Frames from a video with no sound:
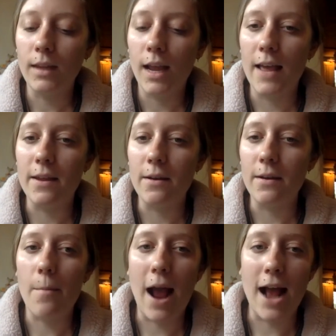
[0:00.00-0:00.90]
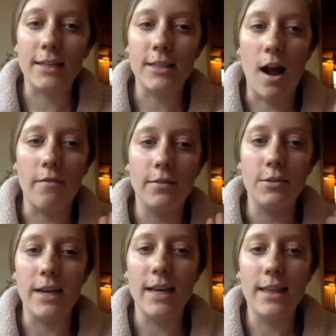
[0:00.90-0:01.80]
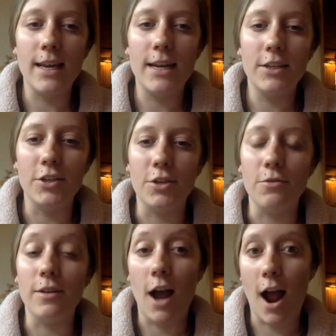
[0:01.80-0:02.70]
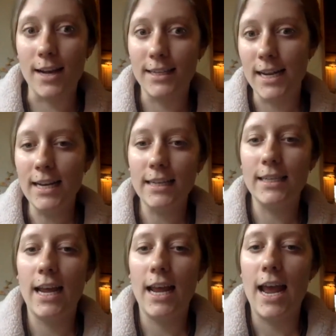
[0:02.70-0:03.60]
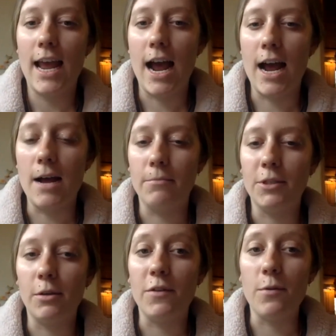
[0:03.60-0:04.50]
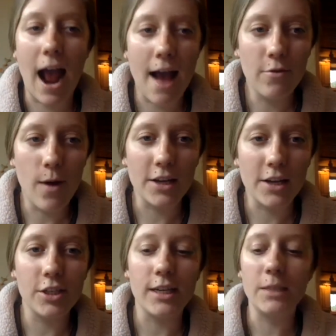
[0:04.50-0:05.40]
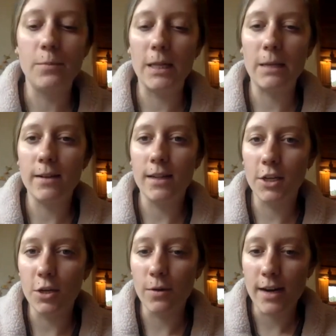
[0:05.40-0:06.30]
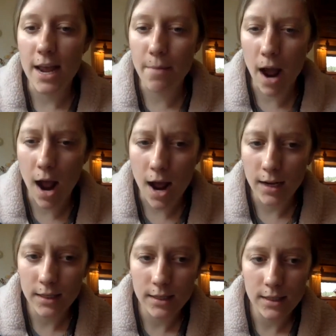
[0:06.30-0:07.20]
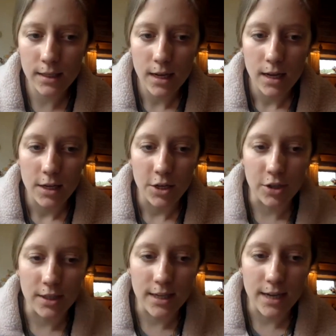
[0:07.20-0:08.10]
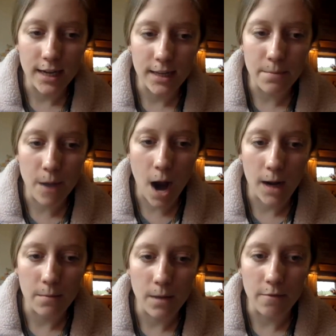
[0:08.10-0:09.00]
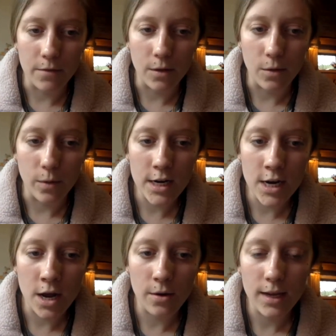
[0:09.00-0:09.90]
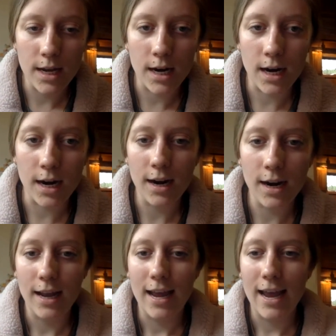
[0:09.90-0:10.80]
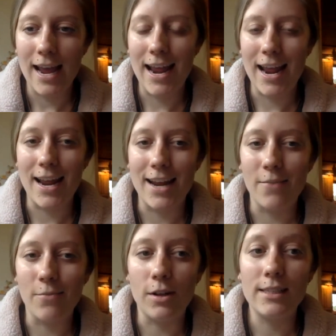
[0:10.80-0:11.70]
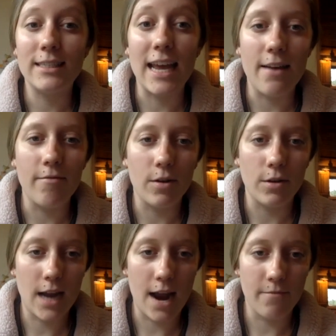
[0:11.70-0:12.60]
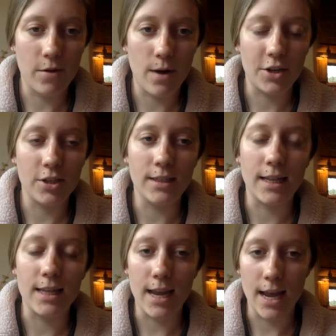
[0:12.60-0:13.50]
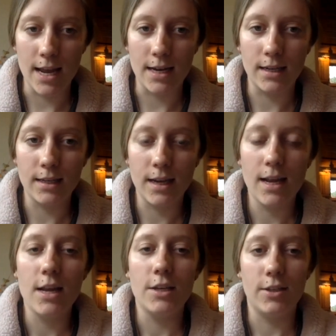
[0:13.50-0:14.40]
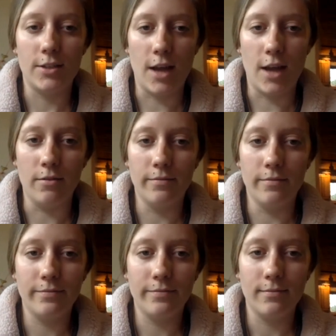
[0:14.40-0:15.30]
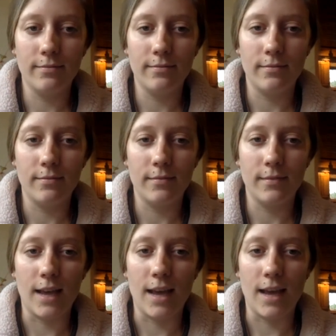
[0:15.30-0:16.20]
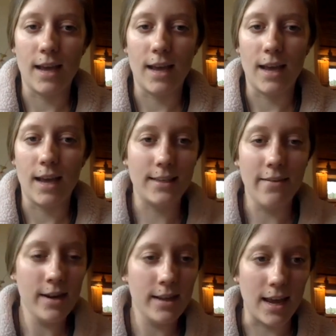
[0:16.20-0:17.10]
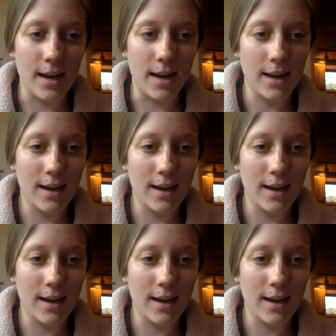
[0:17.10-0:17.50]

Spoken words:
then I'll pass it off to Ethan to do the content. So if you have questions, put them in the Q&A box. You should see it at the bottom of the window here, and we'll save time for questions at the end. So I think that's everything.